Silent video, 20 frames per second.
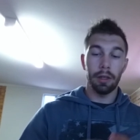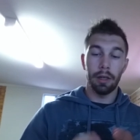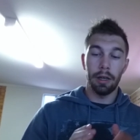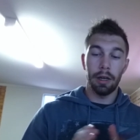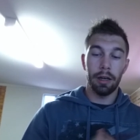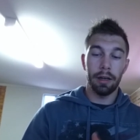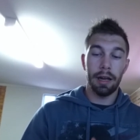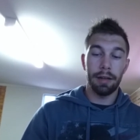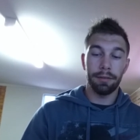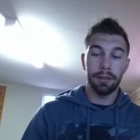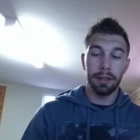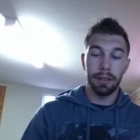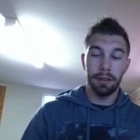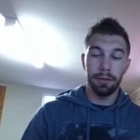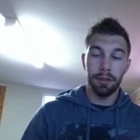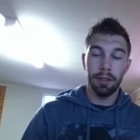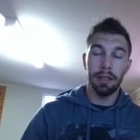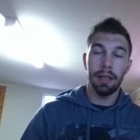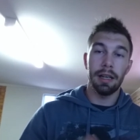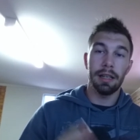I'd have to
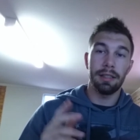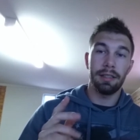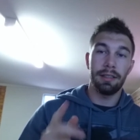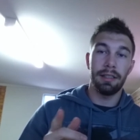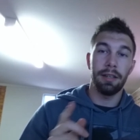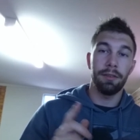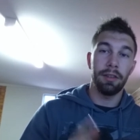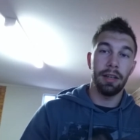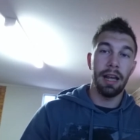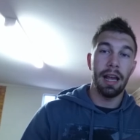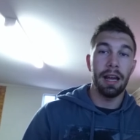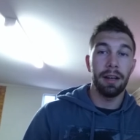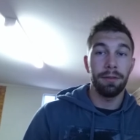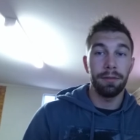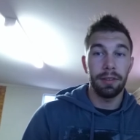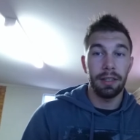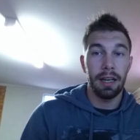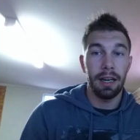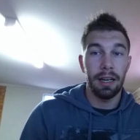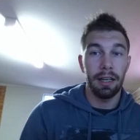give it a 7 out
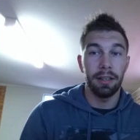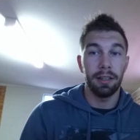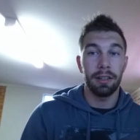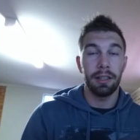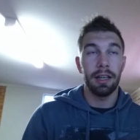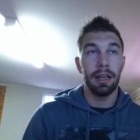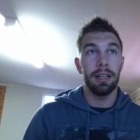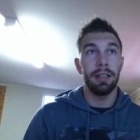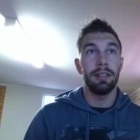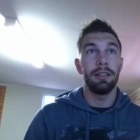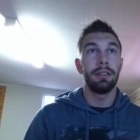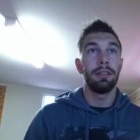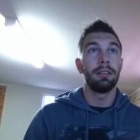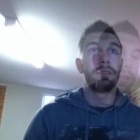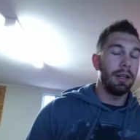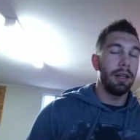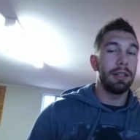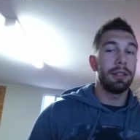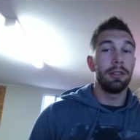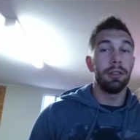of 10. Okay,
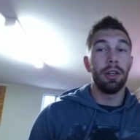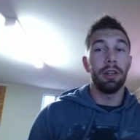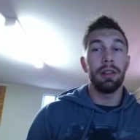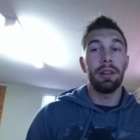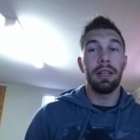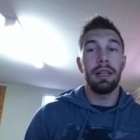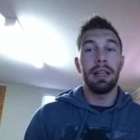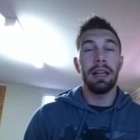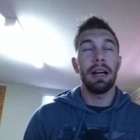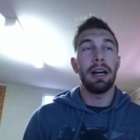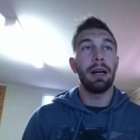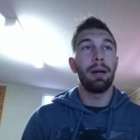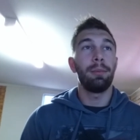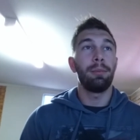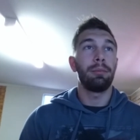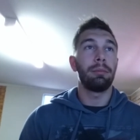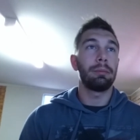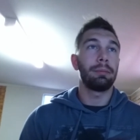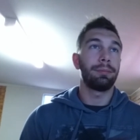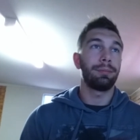it's not
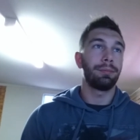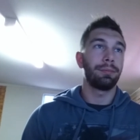the